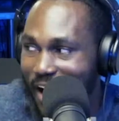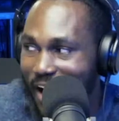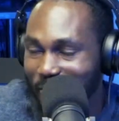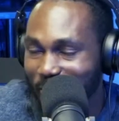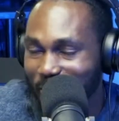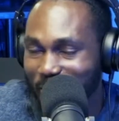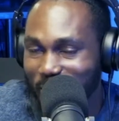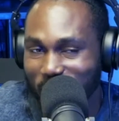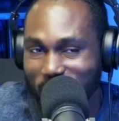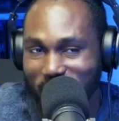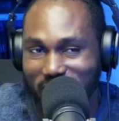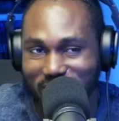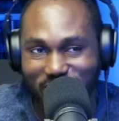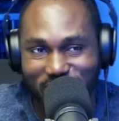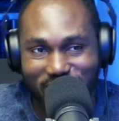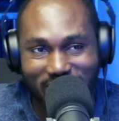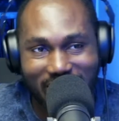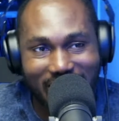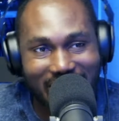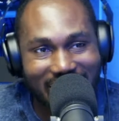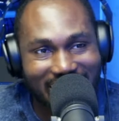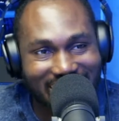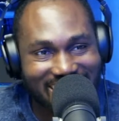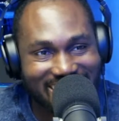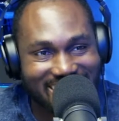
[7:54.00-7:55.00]
Afro no, swing
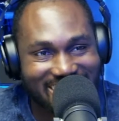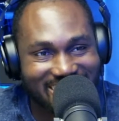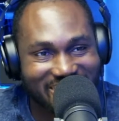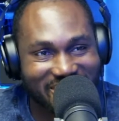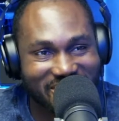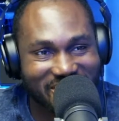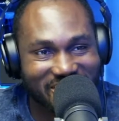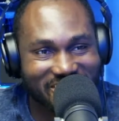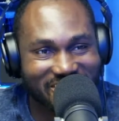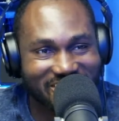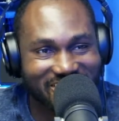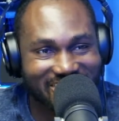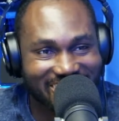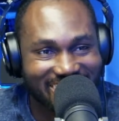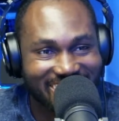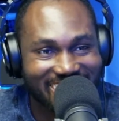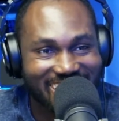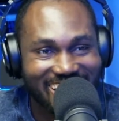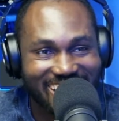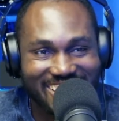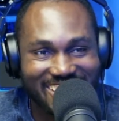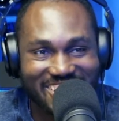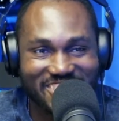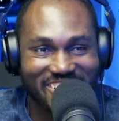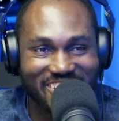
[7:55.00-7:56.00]
tracks? Address this, me,
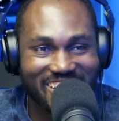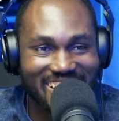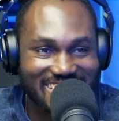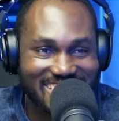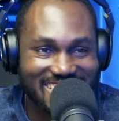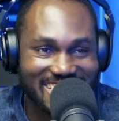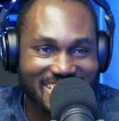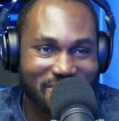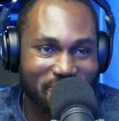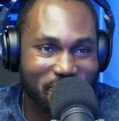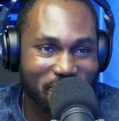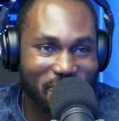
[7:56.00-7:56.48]
address like, this